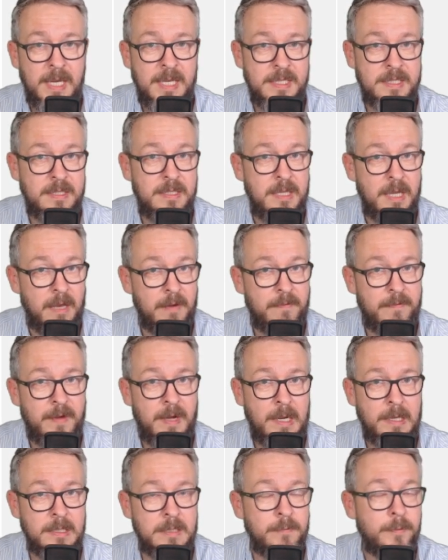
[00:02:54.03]
S T L
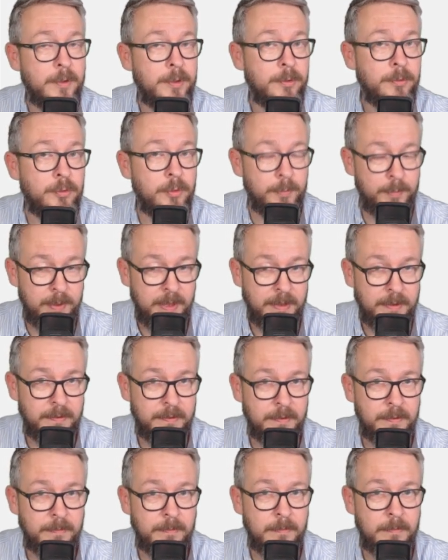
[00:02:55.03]
files for you to
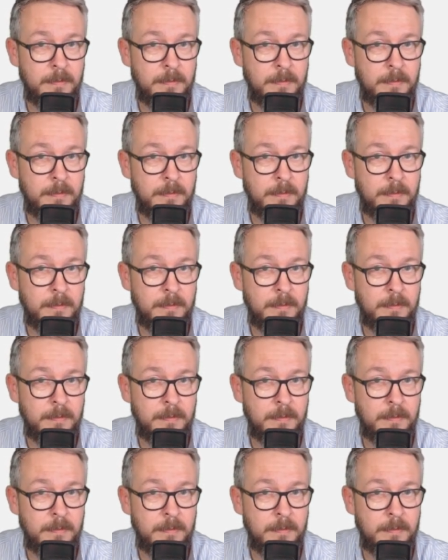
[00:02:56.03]
print.